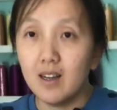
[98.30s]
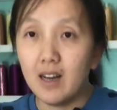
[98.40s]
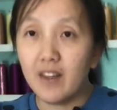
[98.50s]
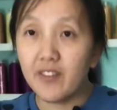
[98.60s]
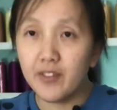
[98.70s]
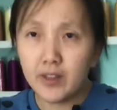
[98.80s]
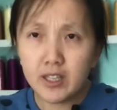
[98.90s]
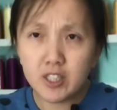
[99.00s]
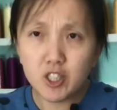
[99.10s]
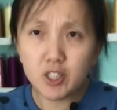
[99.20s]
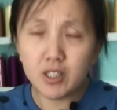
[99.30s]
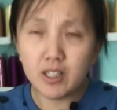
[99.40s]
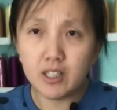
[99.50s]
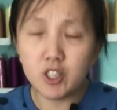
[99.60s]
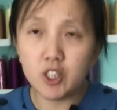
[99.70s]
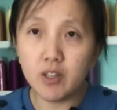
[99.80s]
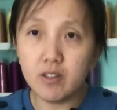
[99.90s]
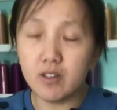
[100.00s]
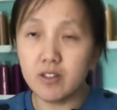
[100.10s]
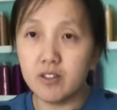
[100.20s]
I think she
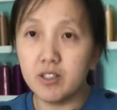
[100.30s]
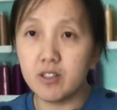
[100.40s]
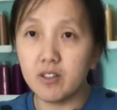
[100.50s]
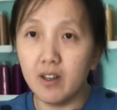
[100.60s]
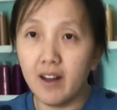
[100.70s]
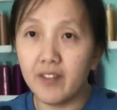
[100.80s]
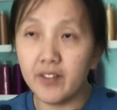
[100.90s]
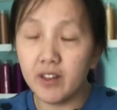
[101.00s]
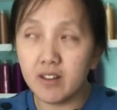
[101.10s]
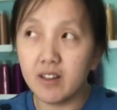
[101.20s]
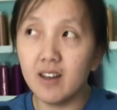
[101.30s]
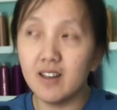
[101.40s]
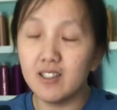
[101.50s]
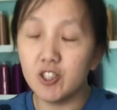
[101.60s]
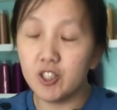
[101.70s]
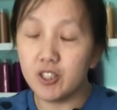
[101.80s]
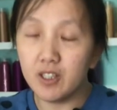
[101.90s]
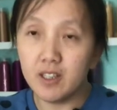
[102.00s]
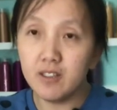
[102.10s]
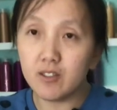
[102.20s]
shared on her TikTok. I think she
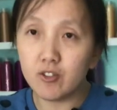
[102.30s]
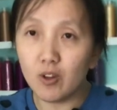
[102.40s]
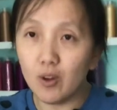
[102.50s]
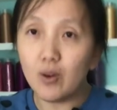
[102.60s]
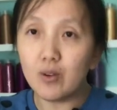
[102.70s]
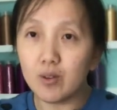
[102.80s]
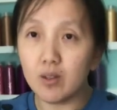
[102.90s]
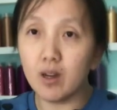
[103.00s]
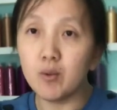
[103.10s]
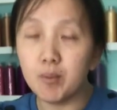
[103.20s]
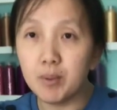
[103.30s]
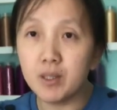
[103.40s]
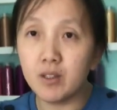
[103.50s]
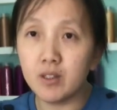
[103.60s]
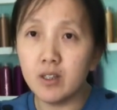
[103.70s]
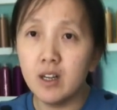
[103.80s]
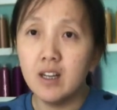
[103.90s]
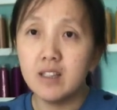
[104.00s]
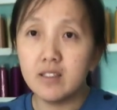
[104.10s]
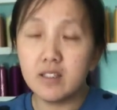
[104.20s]
did. So I will put her
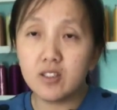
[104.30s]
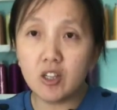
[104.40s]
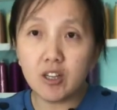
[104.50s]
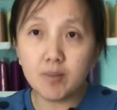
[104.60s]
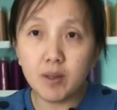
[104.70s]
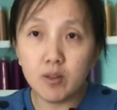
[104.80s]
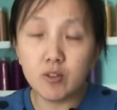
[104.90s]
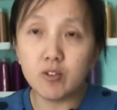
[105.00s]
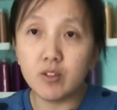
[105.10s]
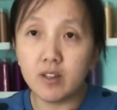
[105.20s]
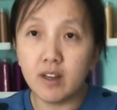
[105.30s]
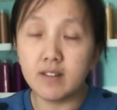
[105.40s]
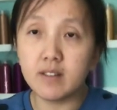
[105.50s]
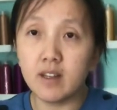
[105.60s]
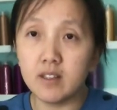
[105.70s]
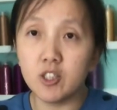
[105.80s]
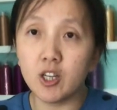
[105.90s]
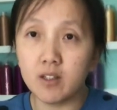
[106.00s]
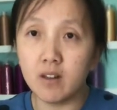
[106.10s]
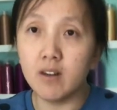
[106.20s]
TikTok below so you guys can
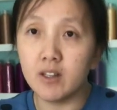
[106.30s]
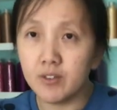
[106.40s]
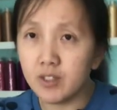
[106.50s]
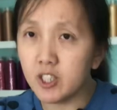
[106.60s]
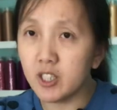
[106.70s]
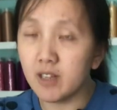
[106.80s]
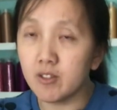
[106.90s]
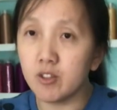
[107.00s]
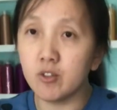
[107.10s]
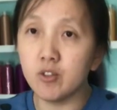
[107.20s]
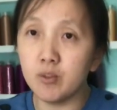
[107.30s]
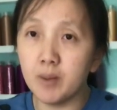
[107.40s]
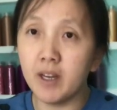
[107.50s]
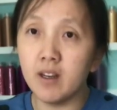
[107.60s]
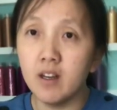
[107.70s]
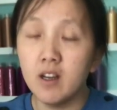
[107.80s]
check her out. I don't think she has a YouTube yet.